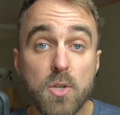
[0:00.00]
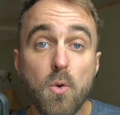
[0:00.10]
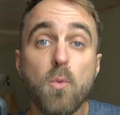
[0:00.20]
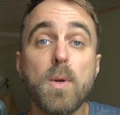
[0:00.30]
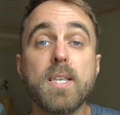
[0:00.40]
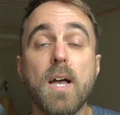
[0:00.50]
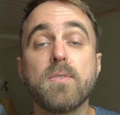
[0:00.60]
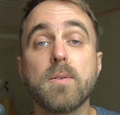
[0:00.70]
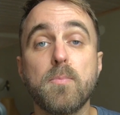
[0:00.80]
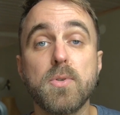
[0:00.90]
you always
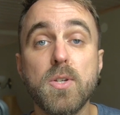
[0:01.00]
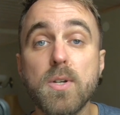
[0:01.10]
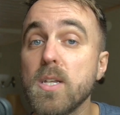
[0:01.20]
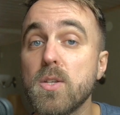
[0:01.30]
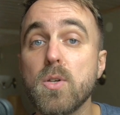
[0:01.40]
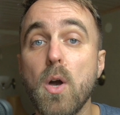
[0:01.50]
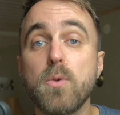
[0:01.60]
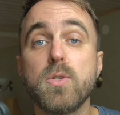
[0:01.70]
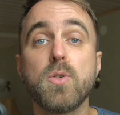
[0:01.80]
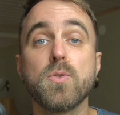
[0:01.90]
have the opportunity to
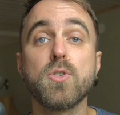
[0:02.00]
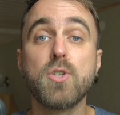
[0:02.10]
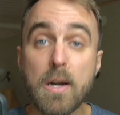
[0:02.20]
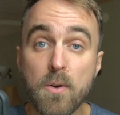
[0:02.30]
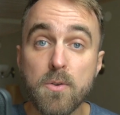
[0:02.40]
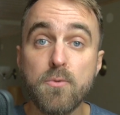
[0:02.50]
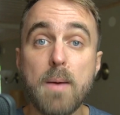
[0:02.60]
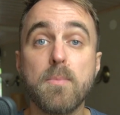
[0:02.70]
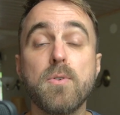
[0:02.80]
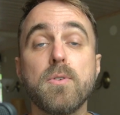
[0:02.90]
go to the general
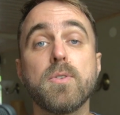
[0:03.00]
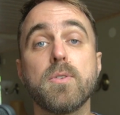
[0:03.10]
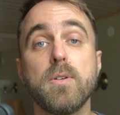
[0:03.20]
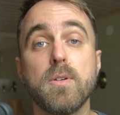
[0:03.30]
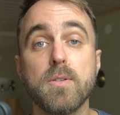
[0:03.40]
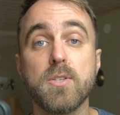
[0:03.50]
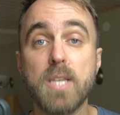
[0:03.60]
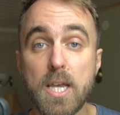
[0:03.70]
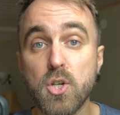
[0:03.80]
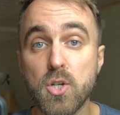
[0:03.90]
grammar
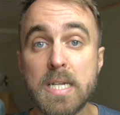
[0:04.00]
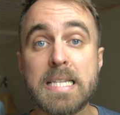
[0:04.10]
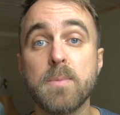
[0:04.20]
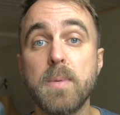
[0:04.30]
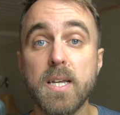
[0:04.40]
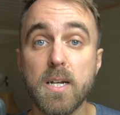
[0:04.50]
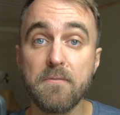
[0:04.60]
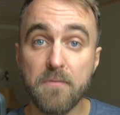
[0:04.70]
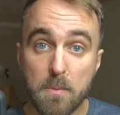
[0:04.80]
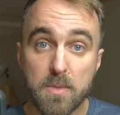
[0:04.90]
section in Speakly
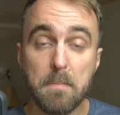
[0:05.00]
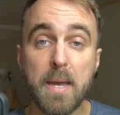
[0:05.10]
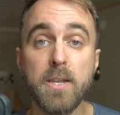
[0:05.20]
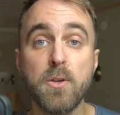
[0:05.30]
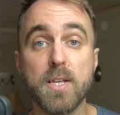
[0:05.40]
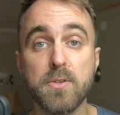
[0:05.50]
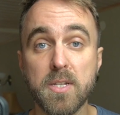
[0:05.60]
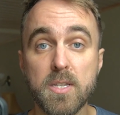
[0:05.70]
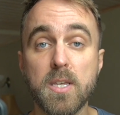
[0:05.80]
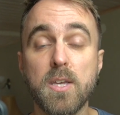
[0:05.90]
from the menu, as you
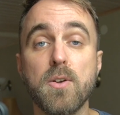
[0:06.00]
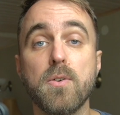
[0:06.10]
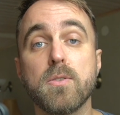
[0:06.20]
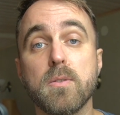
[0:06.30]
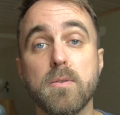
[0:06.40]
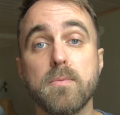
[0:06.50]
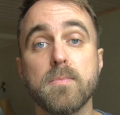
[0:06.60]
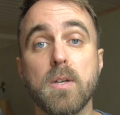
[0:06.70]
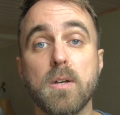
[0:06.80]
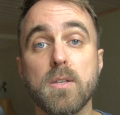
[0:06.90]
can see here on
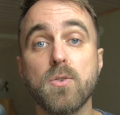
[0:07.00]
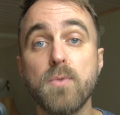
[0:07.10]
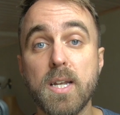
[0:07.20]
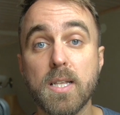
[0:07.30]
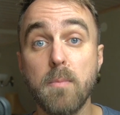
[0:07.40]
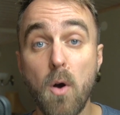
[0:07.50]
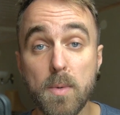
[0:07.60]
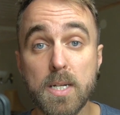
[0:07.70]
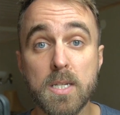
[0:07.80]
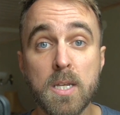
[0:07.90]
the screen at the
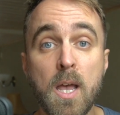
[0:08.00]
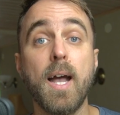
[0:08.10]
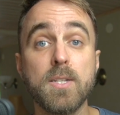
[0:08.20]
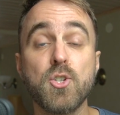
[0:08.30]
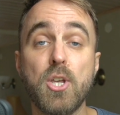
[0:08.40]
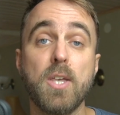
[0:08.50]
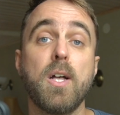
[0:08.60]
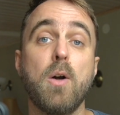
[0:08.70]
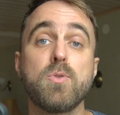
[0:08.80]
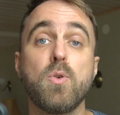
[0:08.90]
moment, and
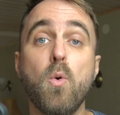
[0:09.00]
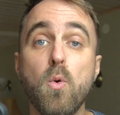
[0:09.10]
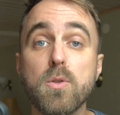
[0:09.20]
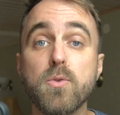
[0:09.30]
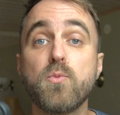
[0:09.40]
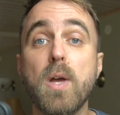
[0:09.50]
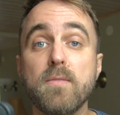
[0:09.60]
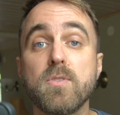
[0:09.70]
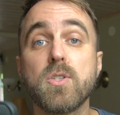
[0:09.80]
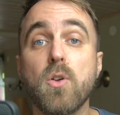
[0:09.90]
check out all the
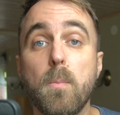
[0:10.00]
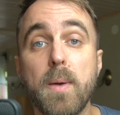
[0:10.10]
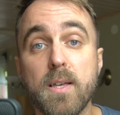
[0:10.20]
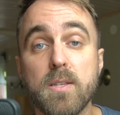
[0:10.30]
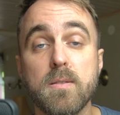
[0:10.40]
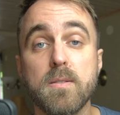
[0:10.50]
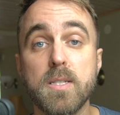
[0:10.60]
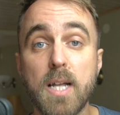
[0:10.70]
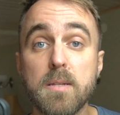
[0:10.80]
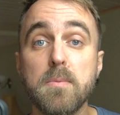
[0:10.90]
relevant topics
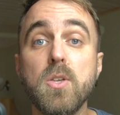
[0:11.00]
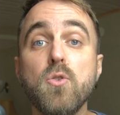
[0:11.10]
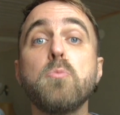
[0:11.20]
that you